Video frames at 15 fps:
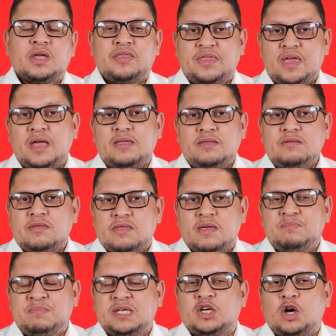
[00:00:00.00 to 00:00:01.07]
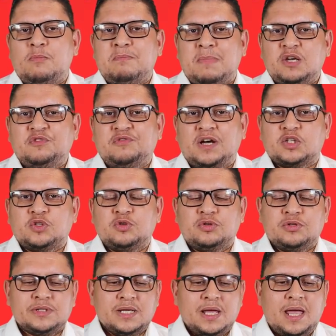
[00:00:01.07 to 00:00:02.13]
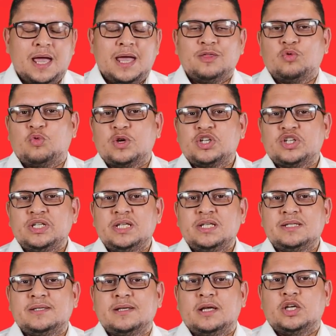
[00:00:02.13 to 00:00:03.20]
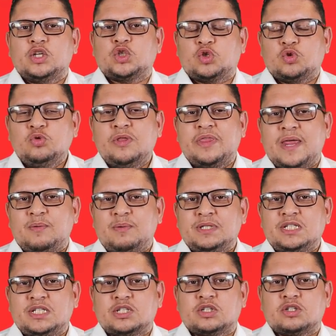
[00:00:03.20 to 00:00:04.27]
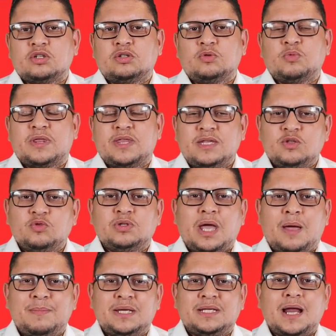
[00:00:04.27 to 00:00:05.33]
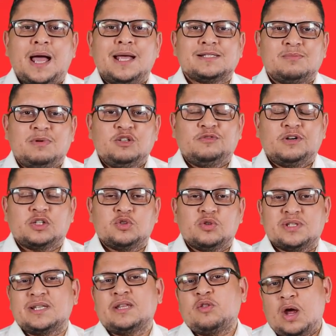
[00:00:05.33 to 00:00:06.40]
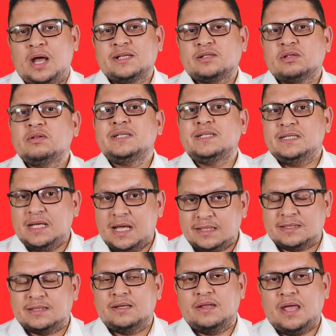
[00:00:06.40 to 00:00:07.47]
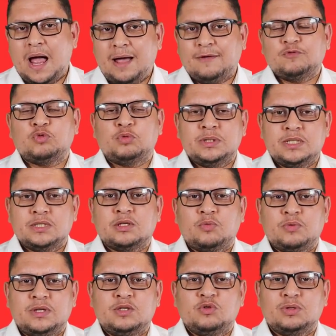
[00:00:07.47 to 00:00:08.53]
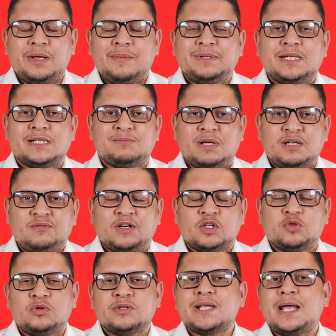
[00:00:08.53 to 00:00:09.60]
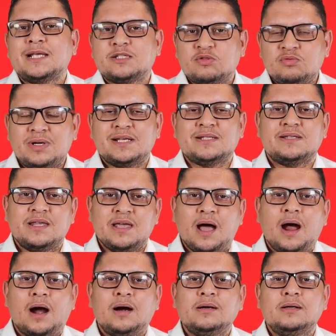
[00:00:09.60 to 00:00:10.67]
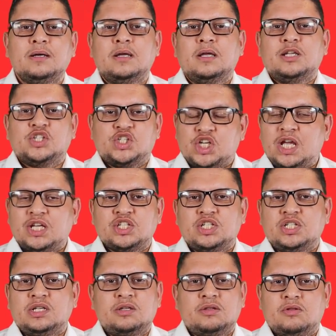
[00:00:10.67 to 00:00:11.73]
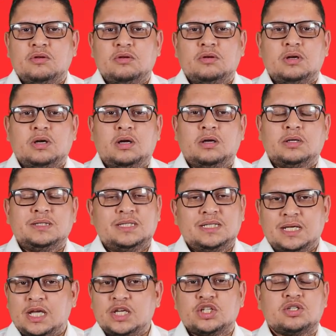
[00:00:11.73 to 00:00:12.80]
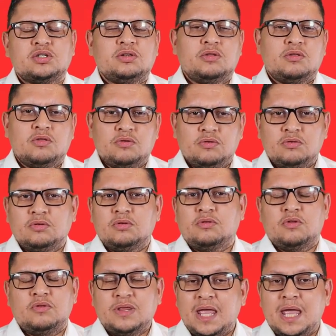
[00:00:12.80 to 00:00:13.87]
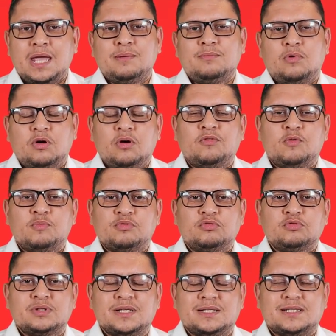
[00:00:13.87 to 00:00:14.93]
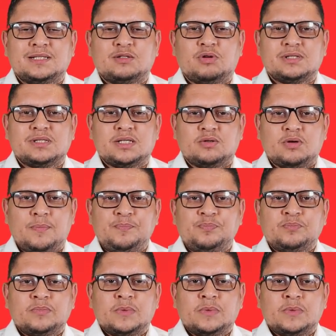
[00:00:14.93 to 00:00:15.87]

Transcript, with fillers: Then they become manufacturers. And the question is, should they register with EUDAMED as manufacturers? And the answer is yes, they have to register with EUDAMED as manufacturers as soon as they are changing the uh, indication, the, the name of a product, etc., etc.